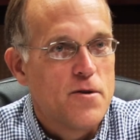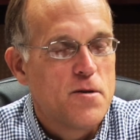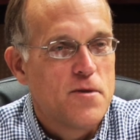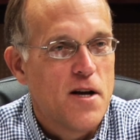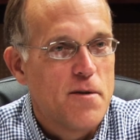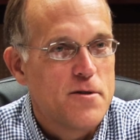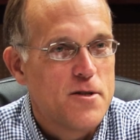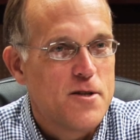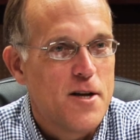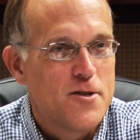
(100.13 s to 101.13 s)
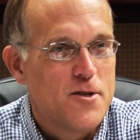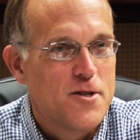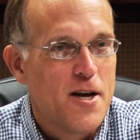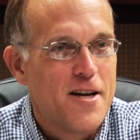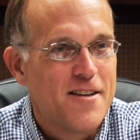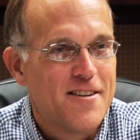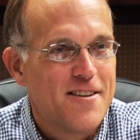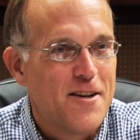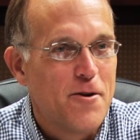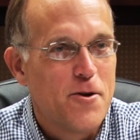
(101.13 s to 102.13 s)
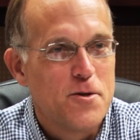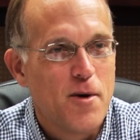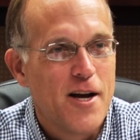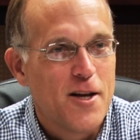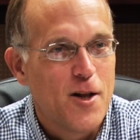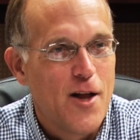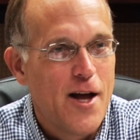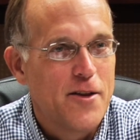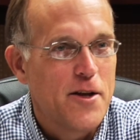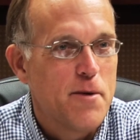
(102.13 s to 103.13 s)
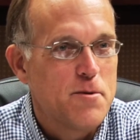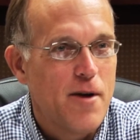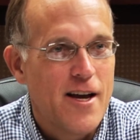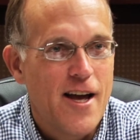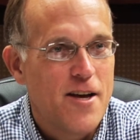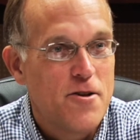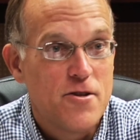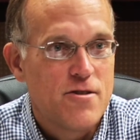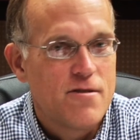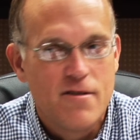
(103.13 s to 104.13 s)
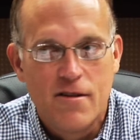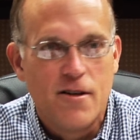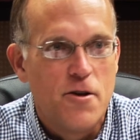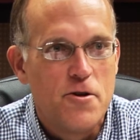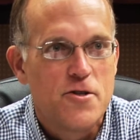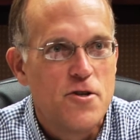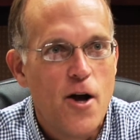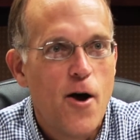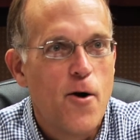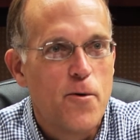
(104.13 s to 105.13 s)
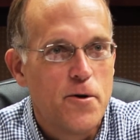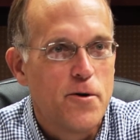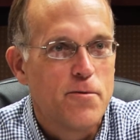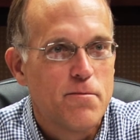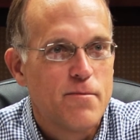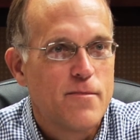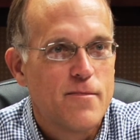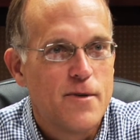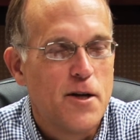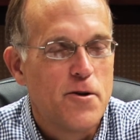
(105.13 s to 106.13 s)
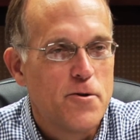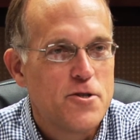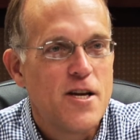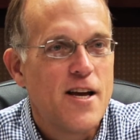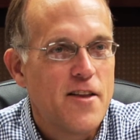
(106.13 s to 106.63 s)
know, sometimes as, as the sun you know, goes behind a cloud and then comes back out, you just, you just know you're you know, you're seeing